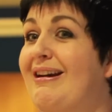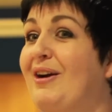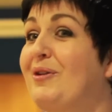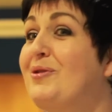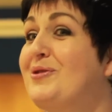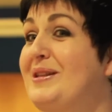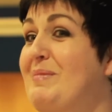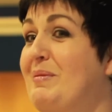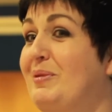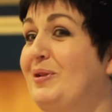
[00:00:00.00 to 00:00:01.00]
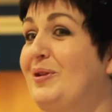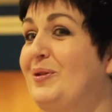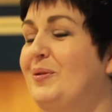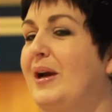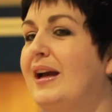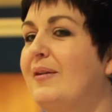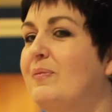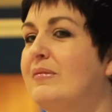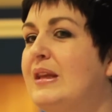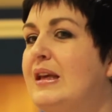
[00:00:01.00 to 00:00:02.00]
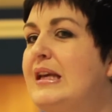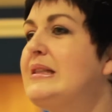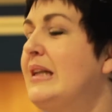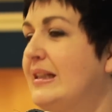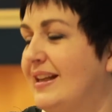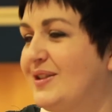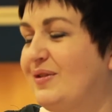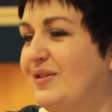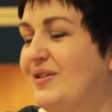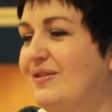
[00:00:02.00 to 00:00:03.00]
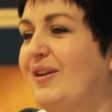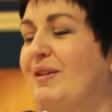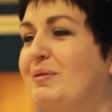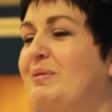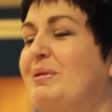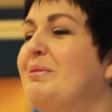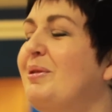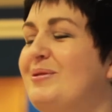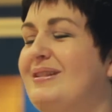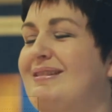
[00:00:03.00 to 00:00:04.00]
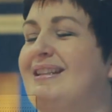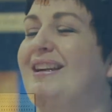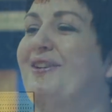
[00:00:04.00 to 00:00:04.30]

Our oldest member, who um, is in excess of 55, we, we won't declare